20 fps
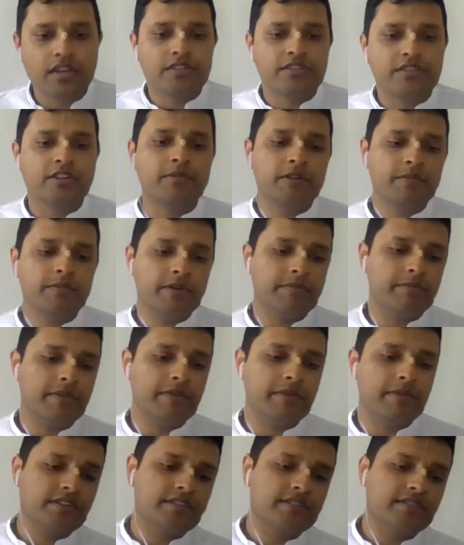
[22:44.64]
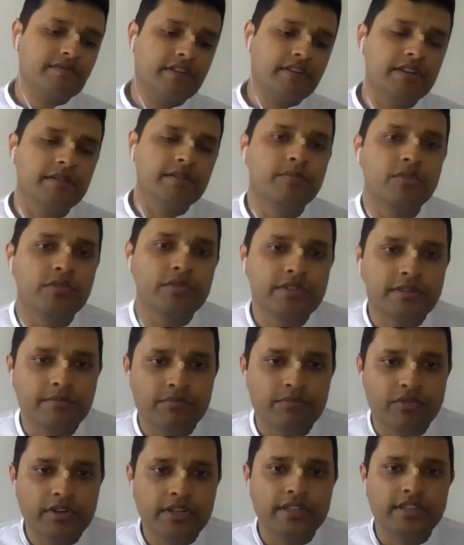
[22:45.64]
Srila Prabhupada mentions a very
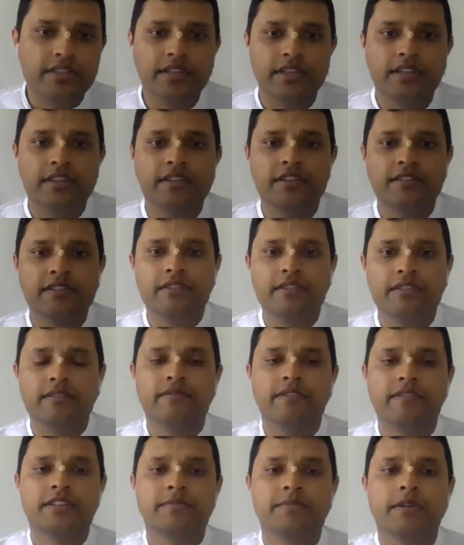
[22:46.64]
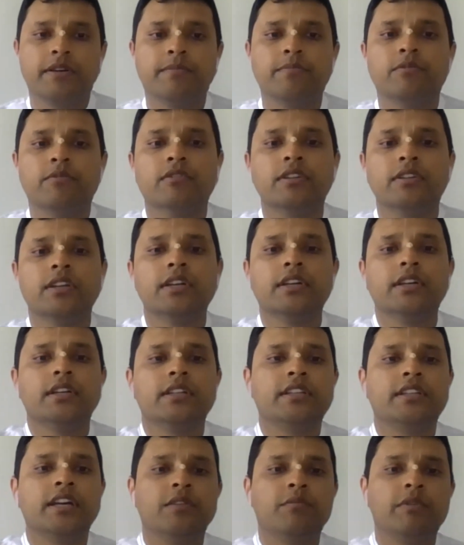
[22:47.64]
important point in the first purport,
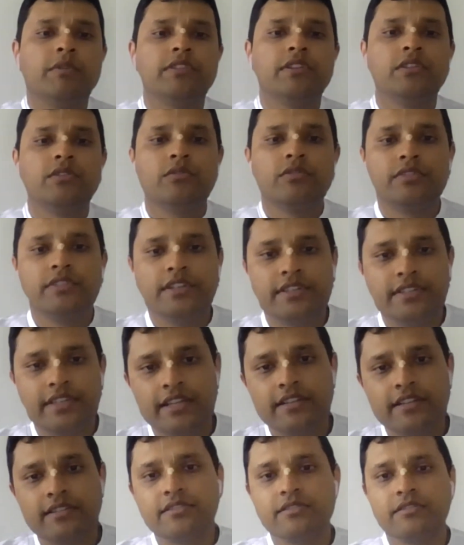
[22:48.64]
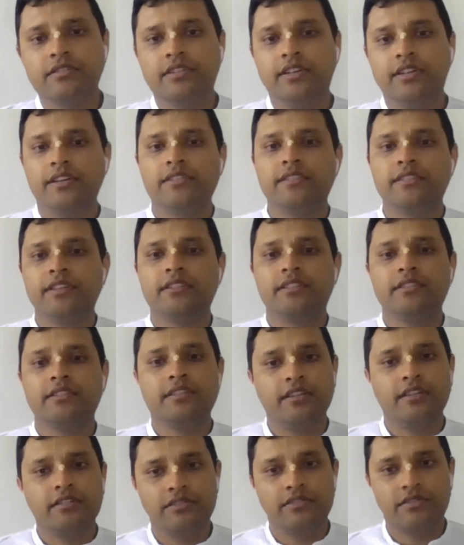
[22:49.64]
that when the Lord descends to the earth, his
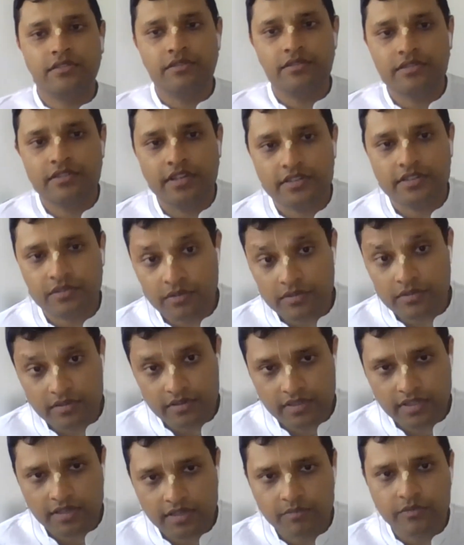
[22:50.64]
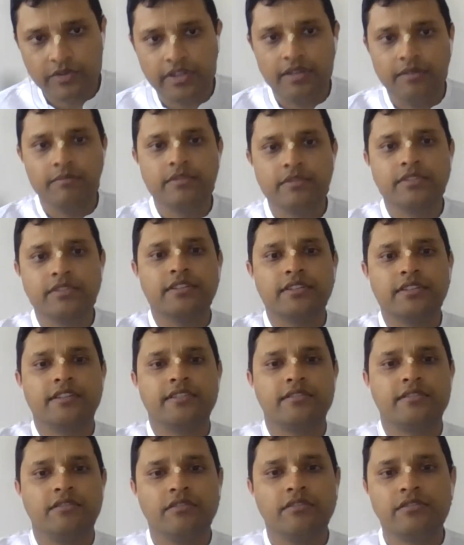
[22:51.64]
eternal associates also come with him, just
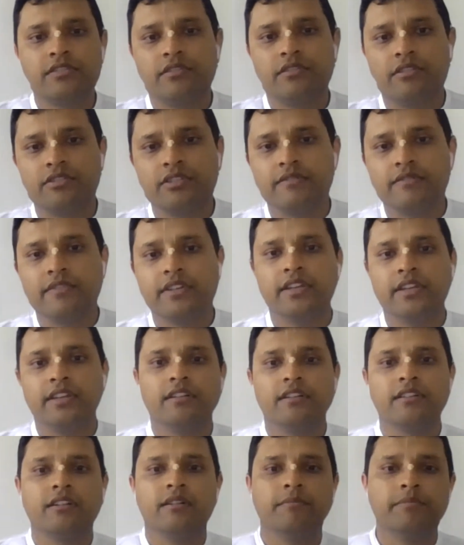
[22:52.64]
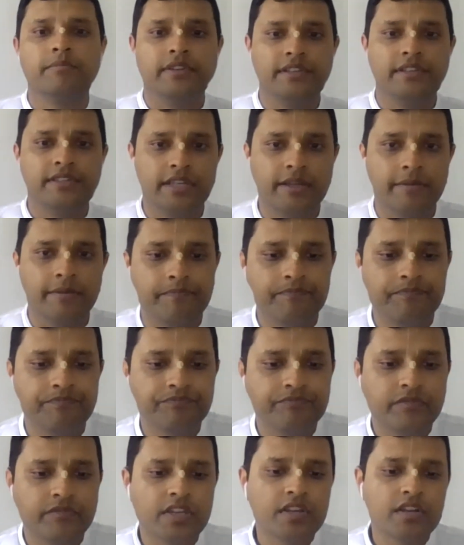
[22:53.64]
as an entourage of a king accompanies him.
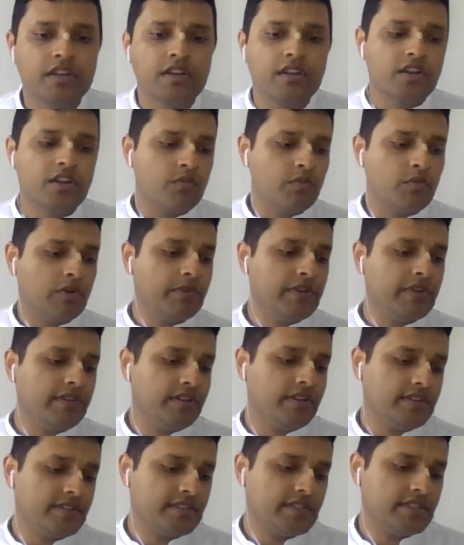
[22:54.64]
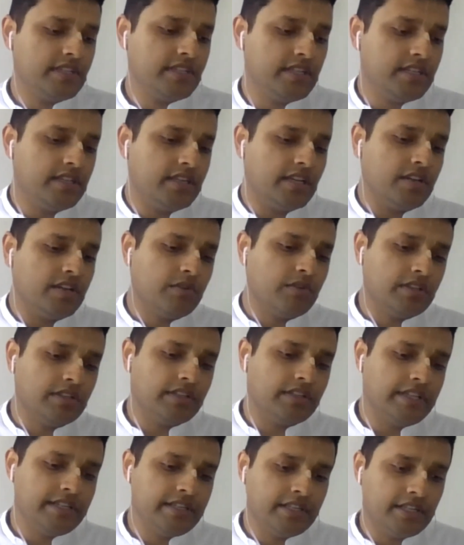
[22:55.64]
When we see a
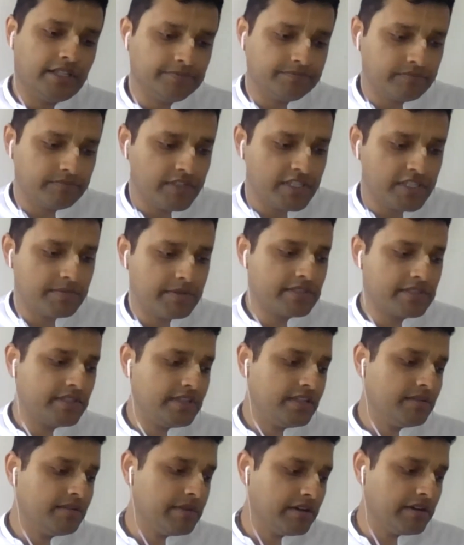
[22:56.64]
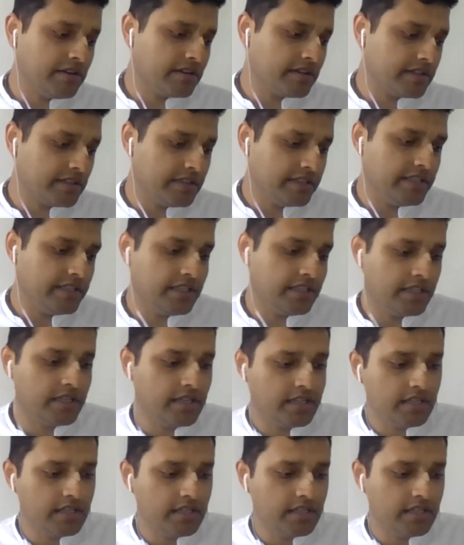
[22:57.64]
world leader, especially an American leader,